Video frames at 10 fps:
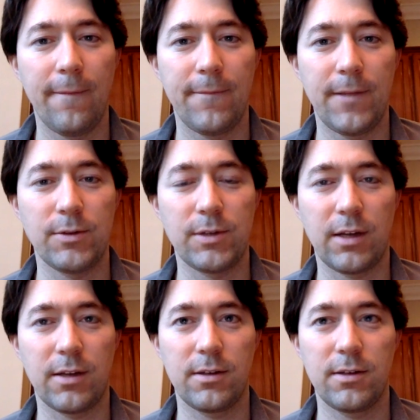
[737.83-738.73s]
He was
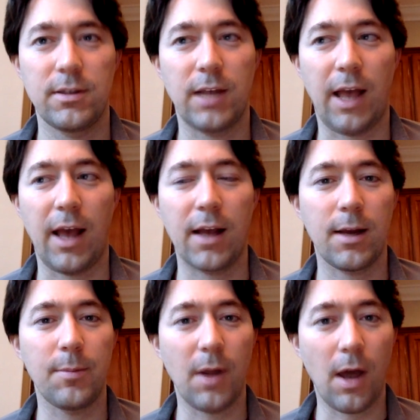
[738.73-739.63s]
like, "To heck
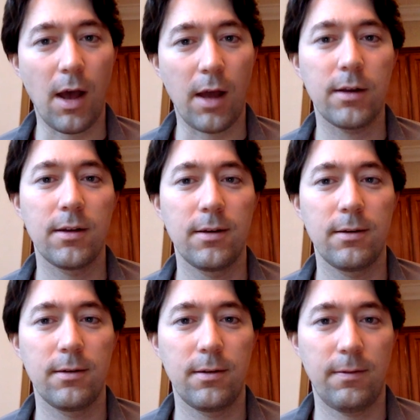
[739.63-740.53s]
I'm not,
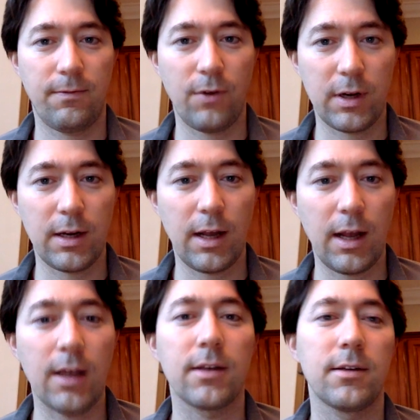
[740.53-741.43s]
frickin'
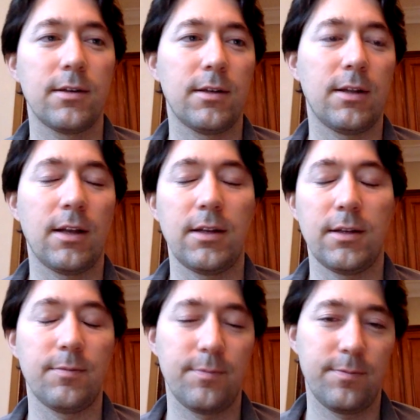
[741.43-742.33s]
A." And then
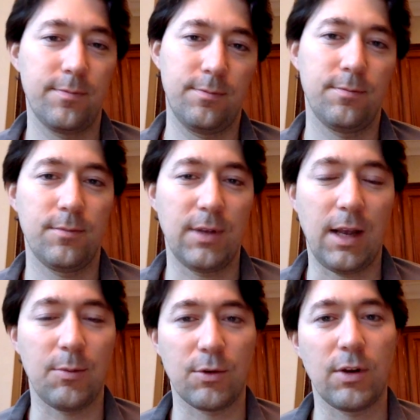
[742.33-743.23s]
he
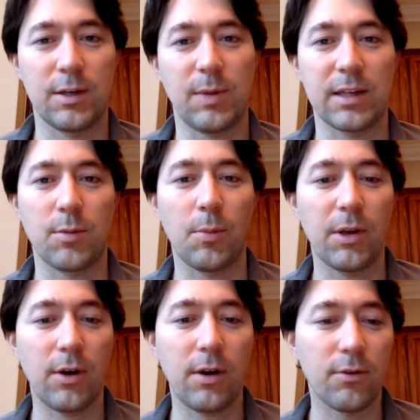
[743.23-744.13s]
became the greatest basketball
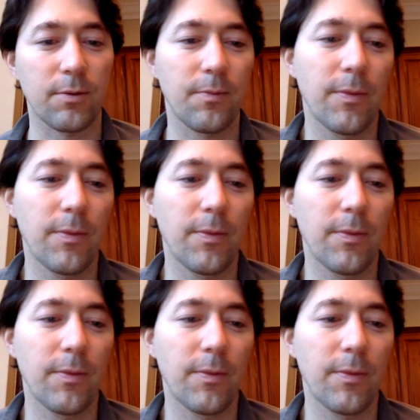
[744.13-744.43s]
player ever.